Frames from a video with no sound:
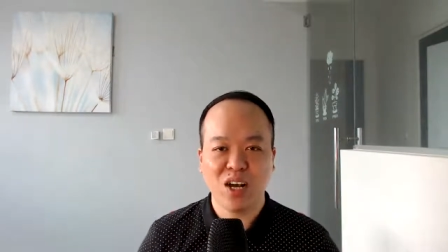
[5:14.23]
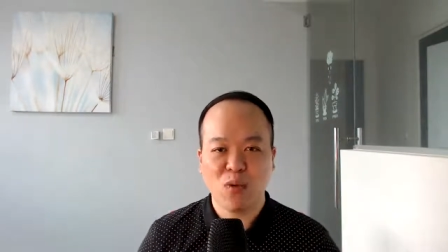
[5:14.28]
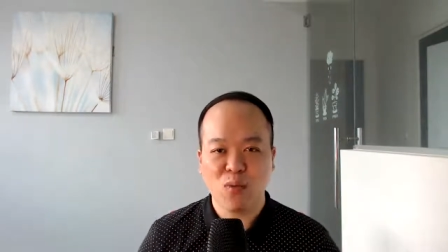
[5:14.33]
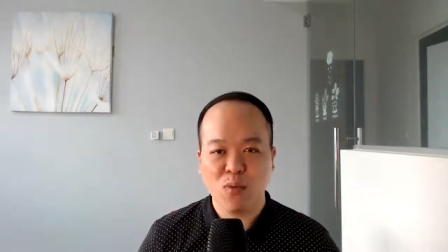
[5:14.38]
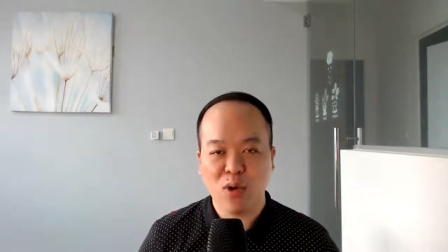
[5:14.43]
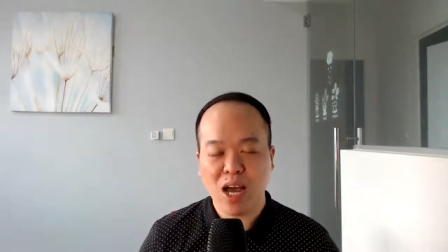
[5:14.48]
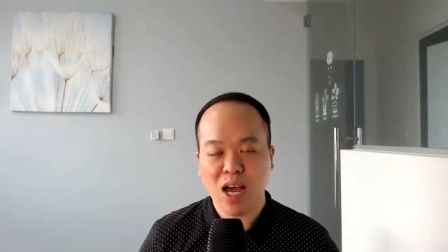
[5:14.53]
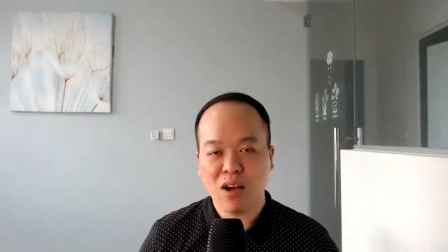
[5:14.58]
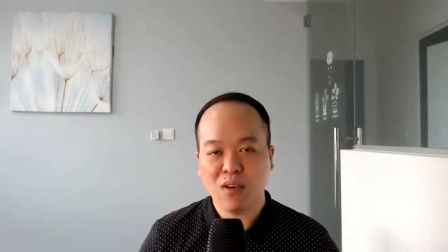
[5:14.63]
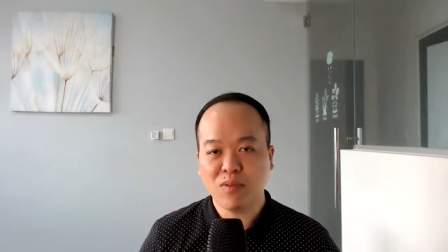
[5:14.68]

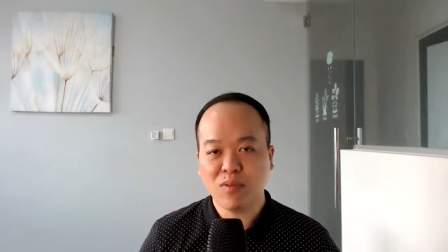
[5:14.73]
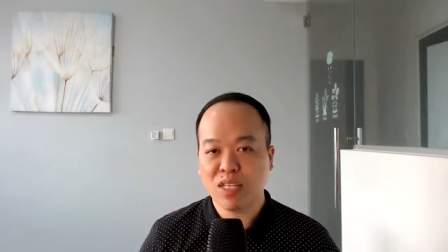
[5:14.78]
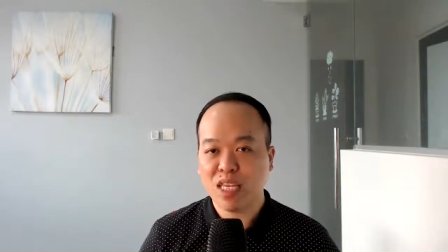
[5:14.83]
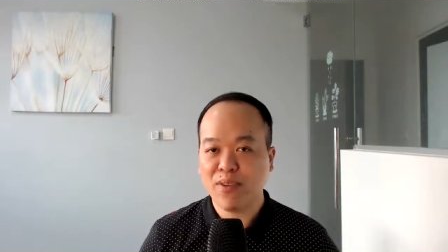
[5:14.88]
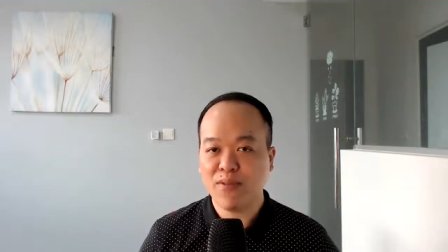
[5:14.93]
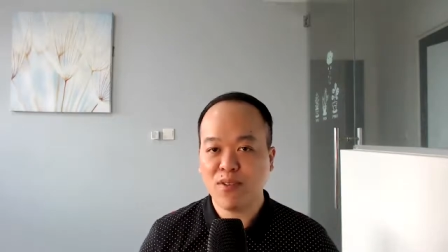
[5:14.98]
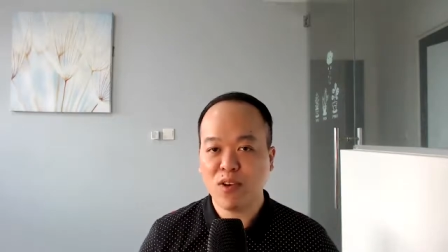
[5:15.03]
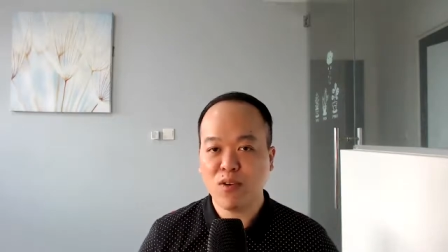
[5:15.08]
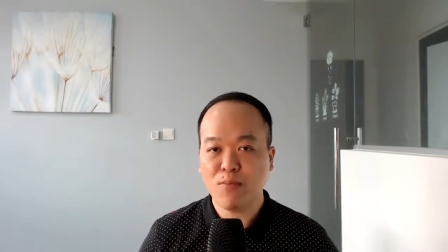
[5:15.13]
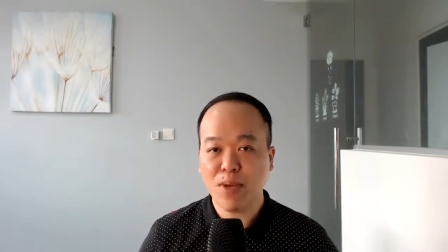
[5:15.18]
Well,
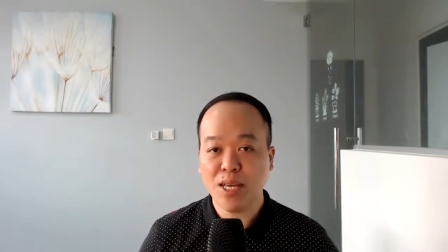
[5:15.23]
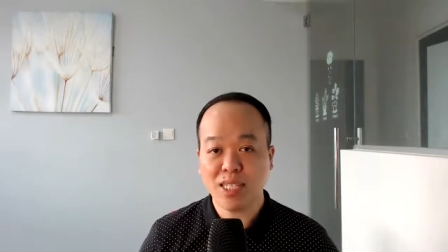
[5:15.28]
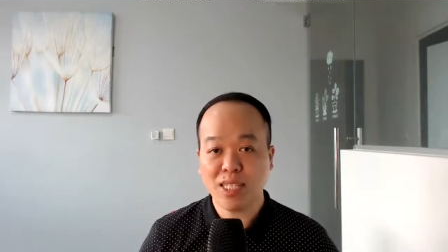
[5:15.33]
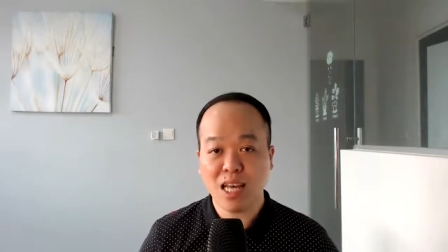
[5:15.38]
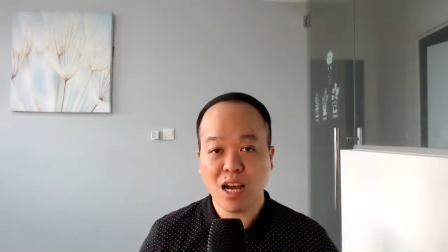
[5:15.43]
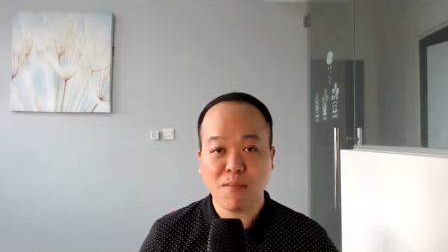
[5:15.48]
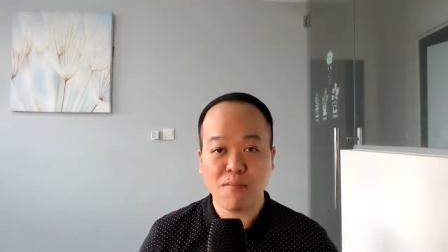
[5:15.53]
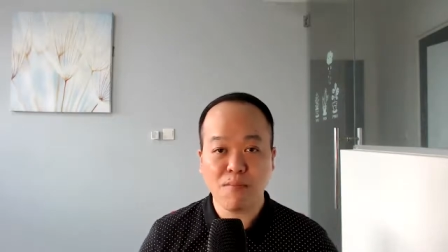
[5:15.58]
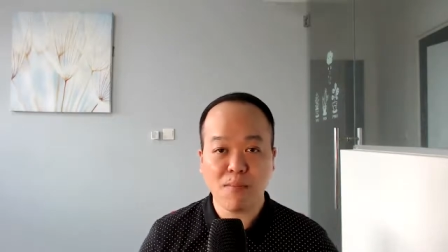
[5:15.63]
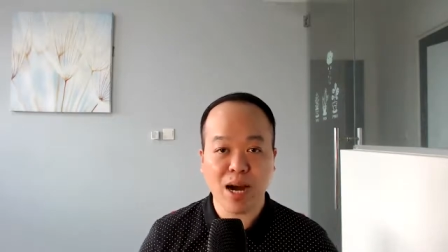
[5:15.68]
if you missed
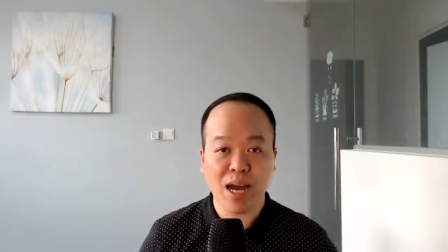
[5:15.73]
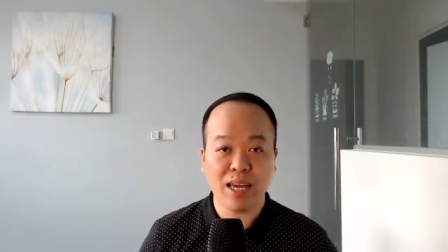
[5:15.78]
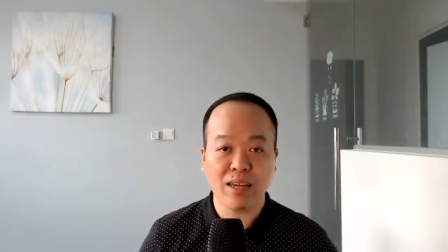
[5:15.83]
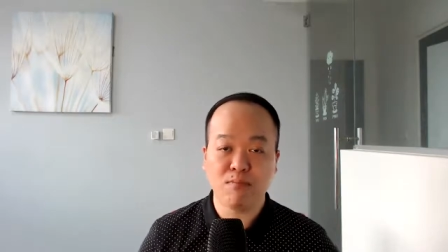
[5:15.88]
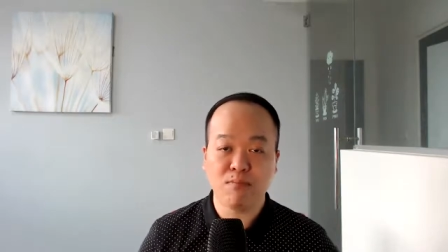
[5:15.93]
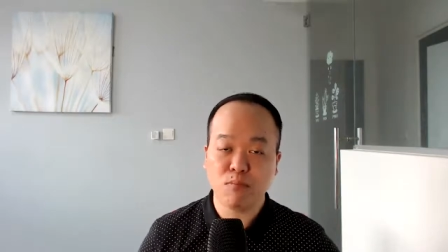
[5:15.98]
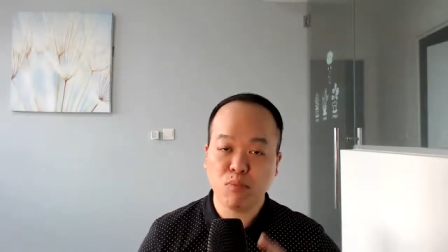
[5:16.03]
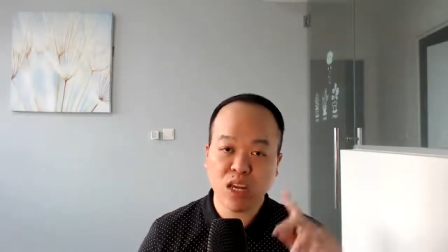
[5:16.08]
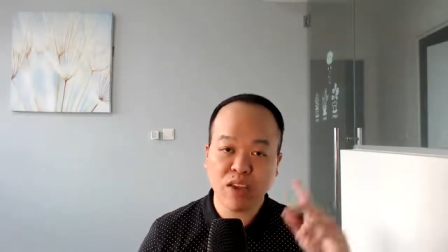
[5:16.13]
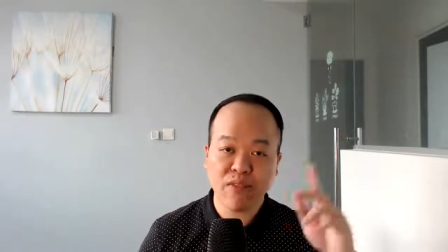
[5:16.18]
out my
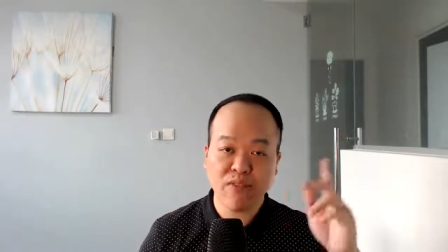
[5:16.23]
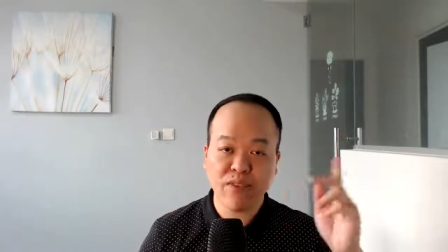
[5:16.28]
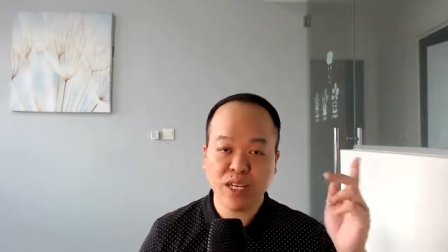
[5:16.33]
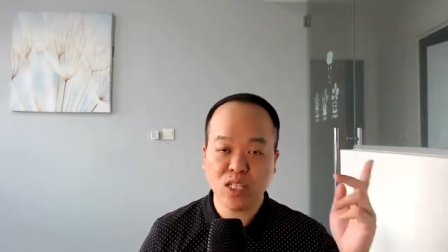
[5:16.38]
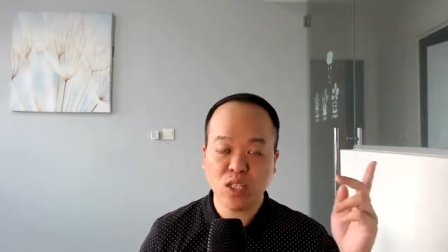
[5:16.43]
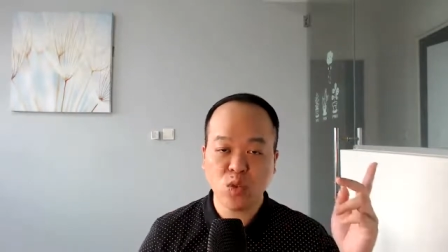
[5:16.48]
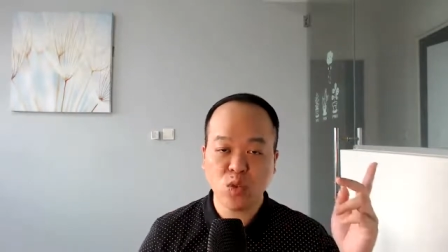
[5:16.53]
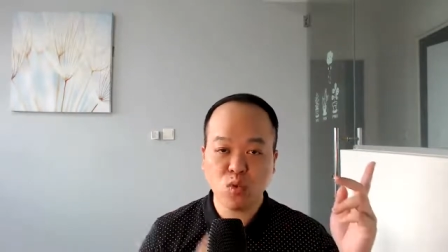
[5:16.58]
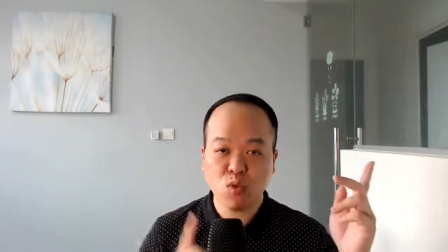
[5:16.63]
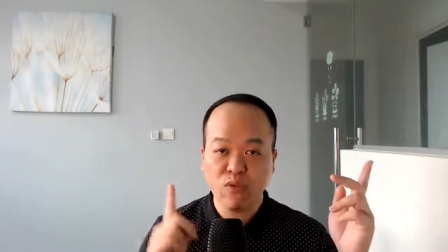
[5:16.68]
previous
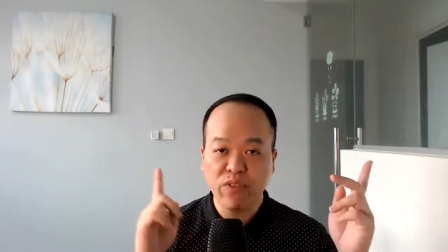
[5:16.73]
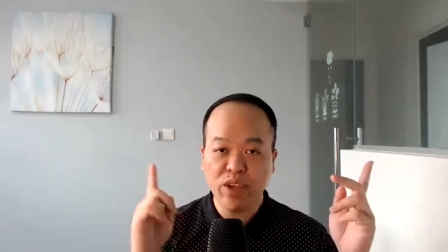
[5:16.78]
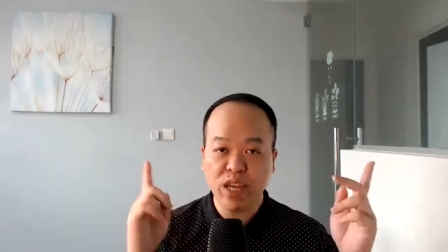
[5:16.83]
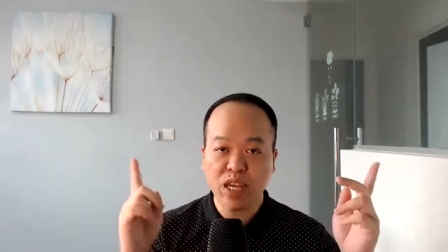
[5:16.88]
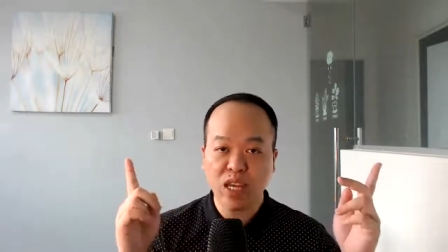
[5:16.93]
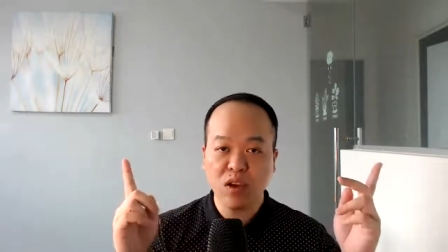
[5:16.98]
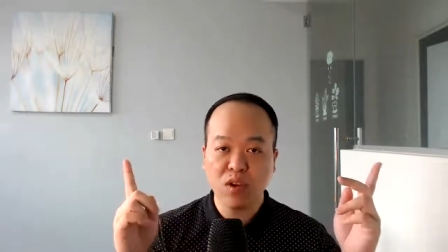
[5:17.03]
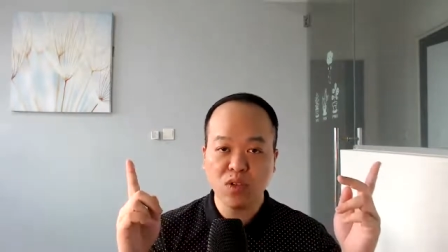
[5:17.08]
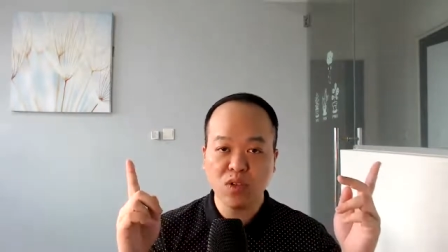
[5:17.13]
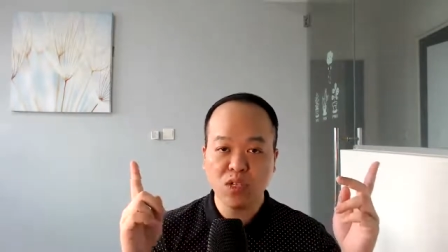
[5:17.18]
two
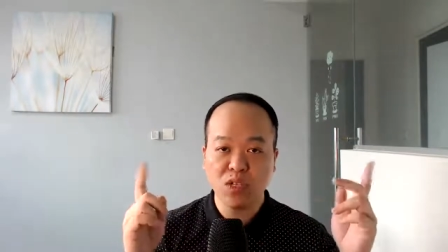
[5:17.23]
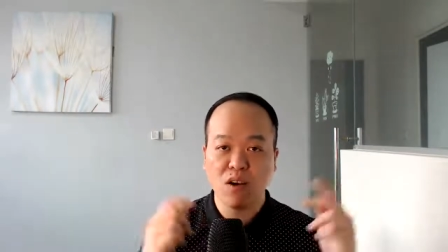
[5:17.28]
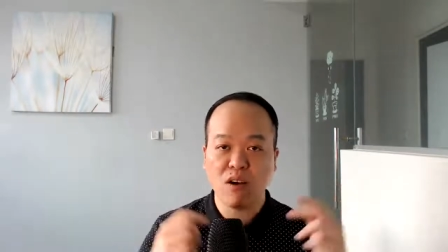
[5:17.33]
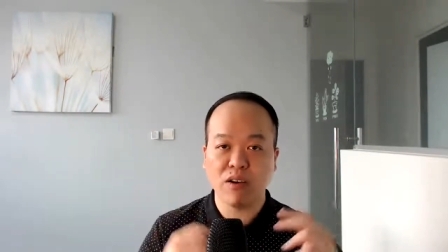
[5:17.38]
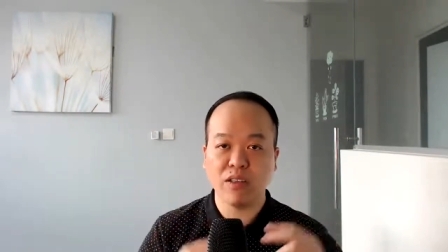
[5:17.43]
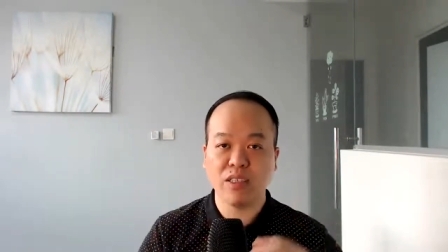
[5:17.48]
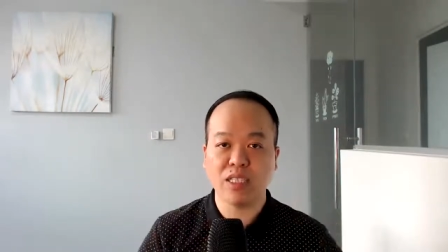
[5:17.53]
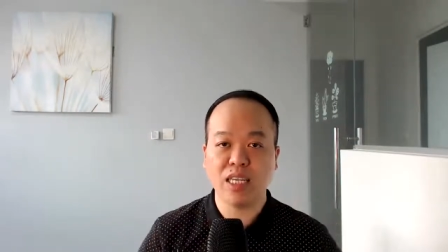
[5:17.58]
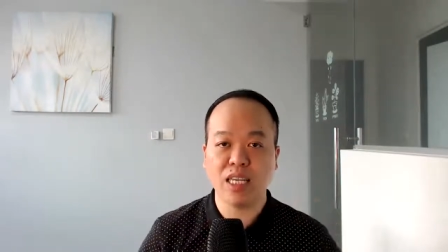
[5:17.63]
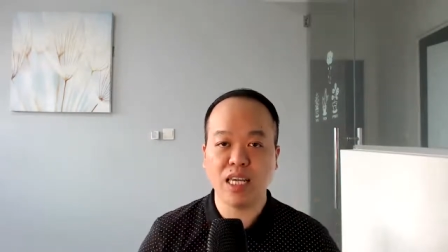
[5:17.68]
videos
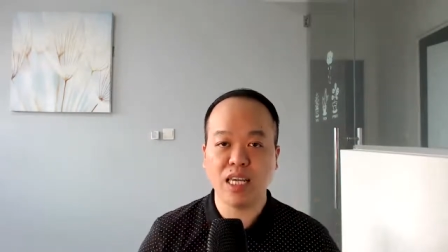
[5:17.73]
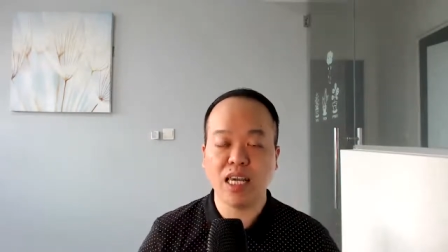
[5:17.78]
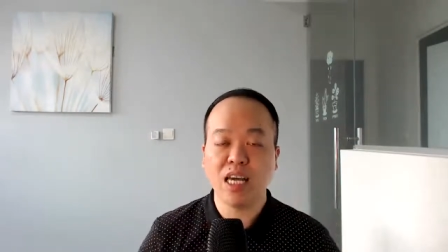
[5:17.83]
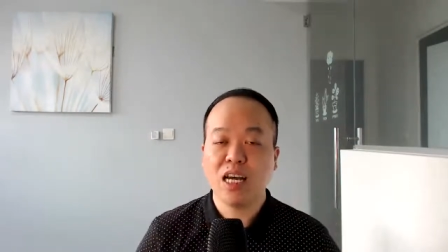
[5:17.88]
on the